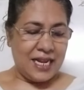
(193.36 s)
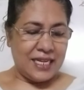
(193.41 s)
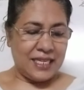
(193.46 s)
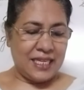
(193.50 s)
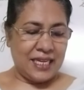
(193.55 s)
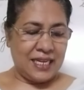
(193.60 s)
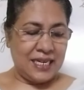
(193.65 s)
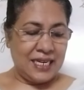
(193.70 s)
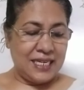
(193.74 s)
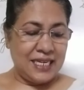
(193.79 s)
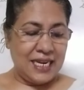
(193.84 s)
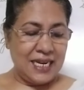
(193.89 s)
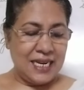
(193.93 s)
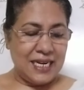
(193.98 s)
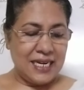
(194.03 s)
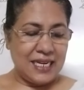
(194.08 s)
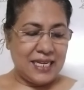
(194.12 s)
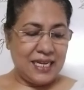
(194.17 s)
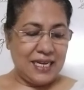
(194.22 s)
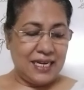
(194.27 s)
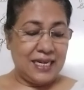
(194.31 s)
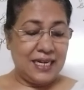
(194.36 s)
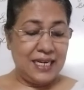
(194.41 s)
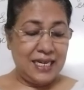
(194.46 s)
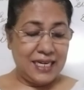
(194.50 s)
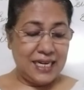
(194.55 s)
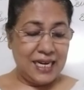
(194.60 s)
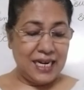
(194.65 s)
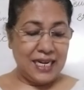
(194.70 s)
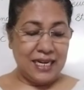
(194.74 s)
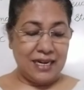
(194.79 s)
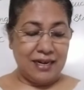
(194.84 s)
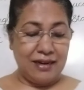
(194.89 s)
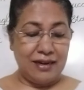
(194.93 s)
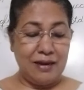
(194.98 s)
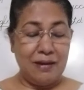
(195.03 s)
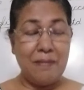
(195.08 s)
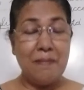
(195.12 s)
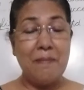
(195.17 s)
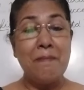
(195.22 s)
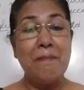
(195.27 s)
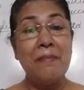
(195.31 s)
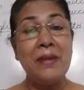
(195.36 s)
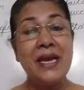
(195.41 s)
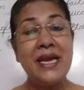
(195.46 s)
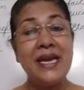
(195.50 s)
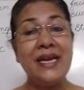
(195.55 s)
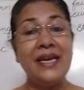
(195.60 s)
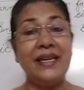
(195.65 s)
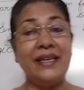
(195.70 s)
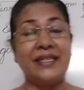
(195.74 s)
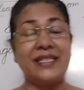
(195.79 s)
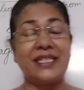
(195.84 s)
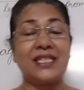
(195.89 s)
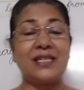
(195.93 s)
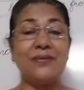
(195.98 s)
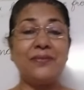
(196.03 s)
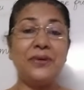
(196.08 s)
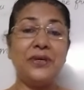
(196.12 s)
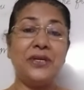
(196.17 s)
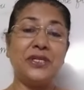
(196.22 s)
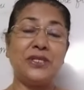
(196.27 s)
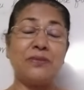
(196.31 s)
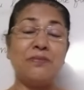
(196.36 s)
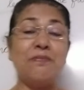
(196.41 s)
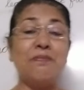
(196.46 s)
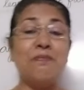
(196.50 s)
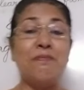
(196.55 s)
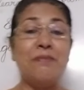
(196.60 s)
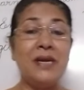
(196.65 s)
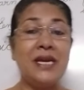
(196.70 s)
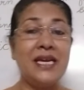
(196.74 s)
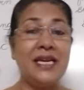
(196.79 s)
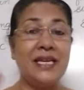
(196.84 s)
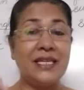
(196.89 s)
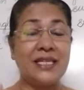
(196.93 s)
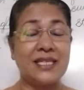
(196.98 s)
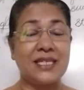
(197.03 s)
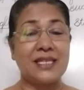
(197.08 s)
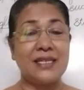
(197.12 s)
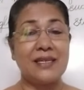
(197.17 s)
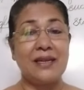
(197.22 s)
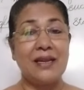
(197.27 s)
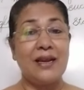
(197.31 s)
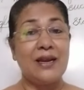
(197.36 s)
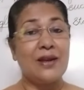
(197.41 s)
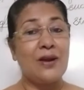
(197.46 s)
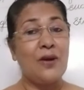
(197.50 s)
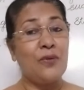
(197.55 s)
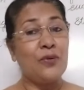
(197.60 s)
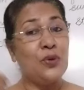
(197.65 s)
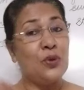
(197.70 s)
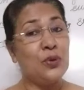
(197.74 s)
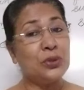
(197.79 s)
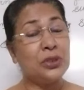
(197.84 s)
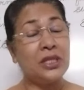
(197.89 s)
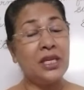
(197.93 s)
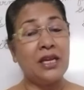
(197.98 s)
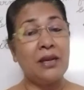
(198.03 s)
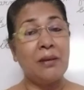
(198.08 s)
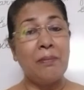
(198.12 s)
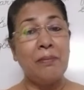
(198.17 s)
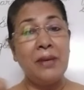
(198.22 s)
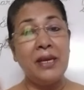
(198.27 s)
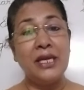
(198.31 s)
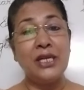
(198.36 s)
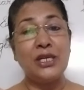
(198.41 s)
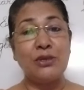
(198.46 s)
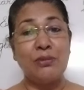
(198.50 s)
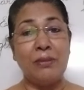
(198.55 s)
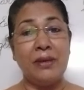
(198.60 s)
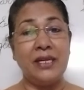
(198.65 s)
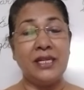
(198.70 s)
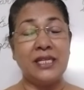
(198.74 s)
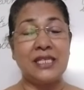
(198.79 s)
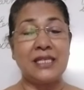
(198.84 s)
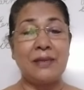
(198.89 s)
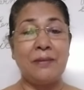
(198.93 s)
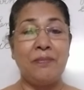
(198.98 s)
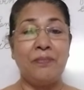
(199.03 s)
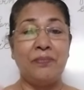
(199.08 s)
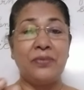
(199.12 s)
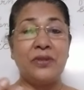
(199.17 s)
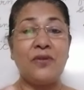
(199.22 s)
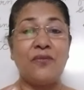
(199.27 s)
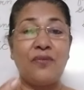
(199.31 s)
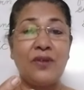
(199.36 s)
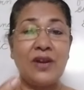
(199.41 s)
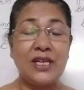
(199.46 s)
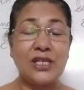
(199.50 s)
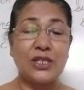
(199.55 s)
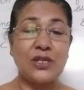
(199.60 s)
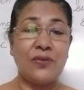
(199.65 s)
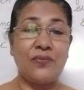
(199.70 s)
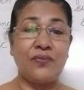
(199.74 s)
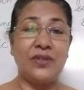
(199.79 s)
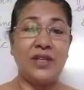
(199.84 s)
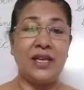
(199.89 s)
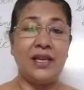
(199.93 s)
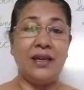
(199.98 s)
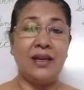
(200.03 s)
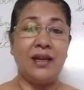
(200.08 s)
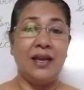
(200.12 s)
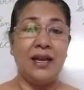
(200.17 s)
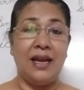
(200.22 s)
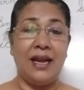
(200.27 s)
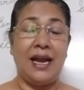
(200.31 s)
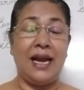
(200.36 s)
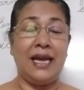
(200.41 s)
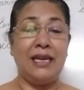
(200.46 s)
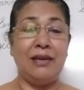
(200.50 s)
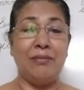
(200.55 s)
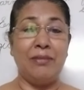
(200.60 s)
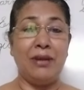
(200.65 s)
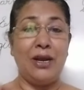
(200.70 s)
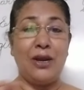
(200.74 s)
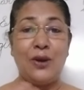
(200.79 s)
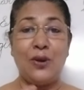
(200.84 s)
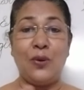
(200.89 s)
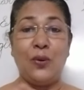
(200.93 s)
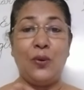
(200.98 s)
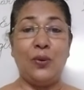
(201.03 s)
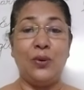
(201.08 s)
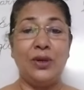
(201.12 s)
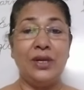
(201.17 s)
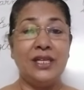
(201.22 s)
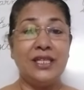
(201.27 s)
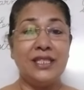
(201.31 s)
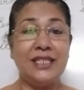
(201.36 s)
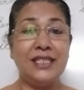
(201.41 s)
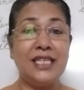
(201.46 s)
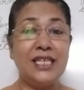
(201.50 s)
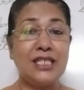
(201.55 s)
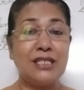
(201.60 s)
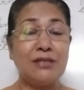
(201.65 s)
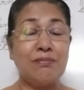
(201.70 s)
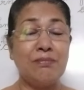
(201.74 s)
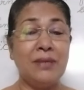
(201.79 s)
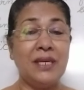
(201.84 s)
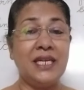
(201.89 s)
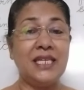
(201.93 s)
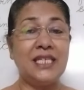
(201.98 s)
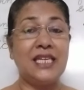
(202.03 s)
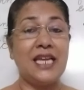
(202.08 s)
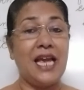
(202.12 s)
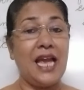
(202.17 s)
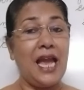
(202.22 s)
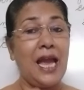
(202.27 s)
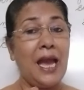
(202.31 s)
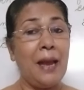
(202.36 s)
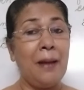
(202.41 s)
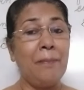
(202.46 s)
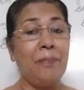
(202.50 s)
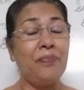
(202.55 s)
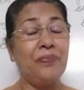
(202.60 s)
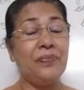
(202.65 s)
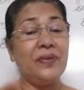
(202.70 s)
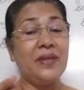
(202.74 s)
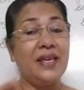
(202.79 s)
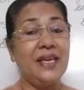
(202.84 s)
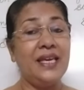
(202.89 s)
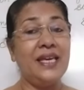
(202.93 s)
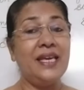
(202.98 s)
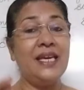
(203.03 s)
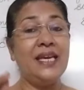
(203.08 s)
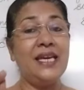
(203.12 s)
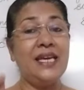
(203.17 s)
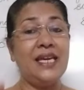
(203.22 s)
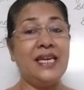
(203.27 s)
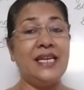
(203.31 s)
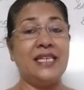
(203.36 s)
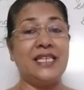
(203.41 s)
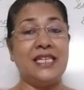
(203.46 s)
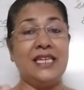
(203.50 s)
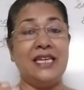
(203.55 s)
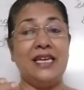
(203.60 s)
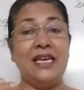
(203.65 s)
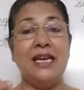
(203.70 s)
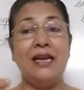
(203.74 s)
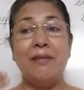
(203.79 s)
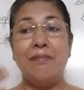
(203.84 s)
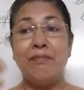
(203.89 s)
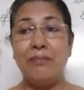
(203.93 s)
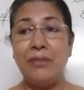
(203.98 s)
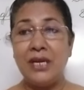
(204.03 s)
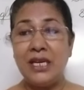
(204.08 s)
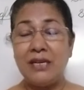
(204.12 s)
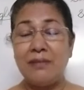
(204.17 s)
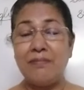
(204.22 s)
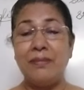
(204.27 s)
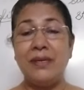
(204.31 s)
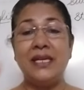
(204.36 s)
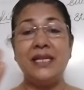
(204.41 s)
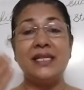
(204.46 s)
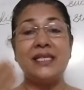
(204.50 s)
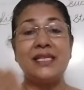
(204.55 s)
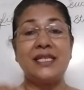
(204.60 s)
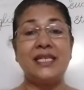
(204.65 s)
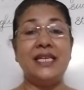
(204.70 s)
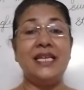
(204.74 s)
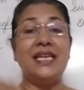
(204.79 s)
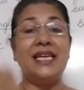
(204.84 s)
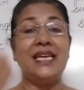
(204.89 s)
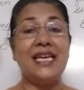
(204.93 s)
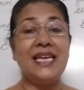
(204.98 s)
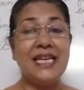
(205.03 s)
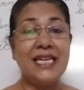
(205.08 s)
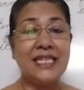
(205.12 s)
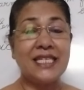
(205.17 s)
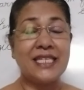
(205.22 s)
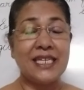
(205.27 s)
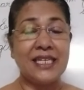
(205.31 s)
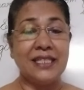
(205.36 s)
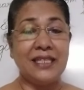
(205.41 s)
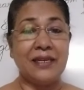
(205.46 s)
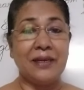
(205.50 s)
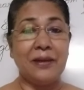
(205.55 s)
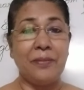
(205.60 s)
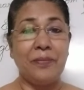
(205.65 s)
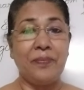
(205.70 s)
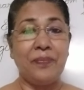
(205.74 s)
A little girl meets. What is meets? Now you think meat means the flesh of the animal. No. This meet, M-E-E-T. Meet means seeing each other.